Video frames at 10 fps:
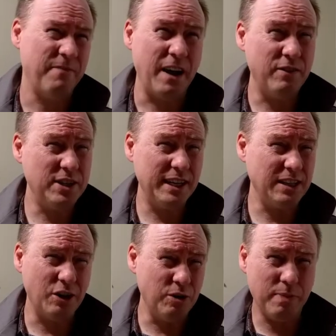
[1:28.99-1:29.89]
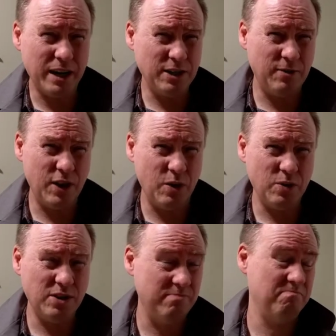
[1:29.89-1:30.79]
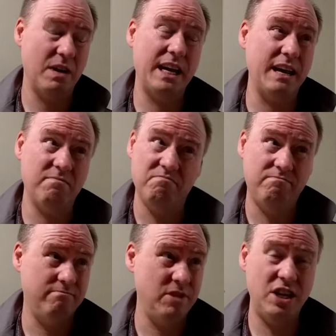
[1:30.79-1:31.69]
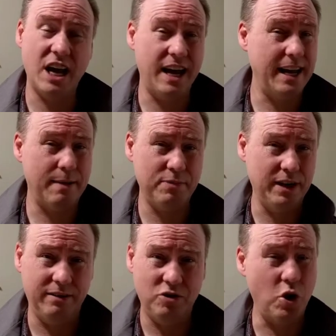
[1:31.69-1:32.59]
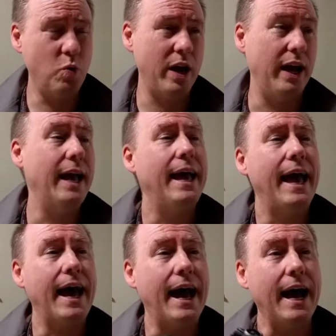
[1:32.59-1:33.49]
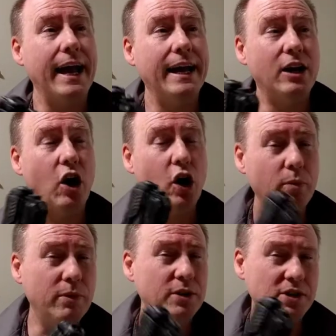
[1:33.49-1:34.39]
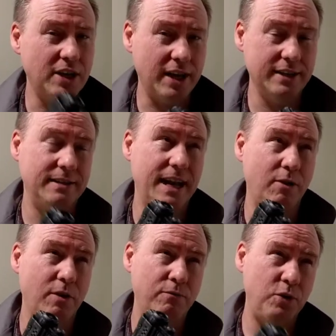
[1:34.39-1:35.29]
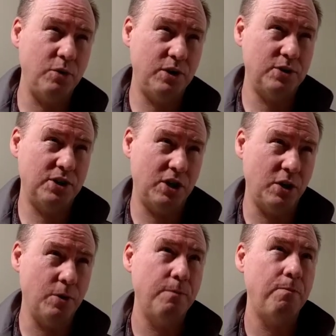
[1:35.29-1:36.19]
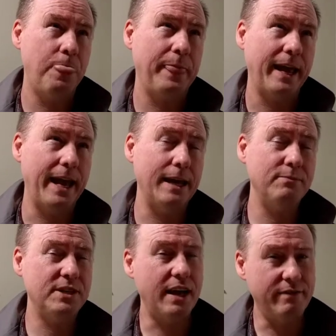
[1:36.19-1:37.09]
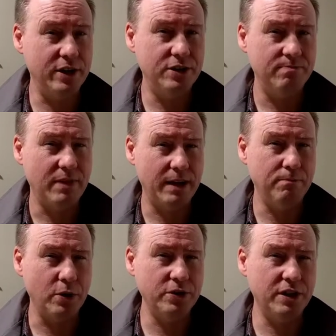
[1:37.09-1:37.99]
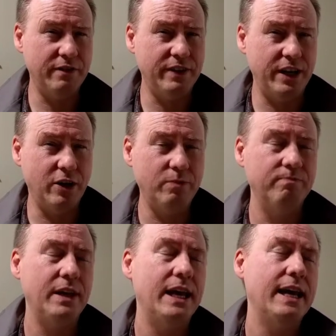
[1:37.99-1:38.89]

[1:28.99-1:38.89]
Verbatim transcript: $500 or $600 for those? Again, not happening. No way. I had almost thought, now a few years ago, Adam Savage had posted a video.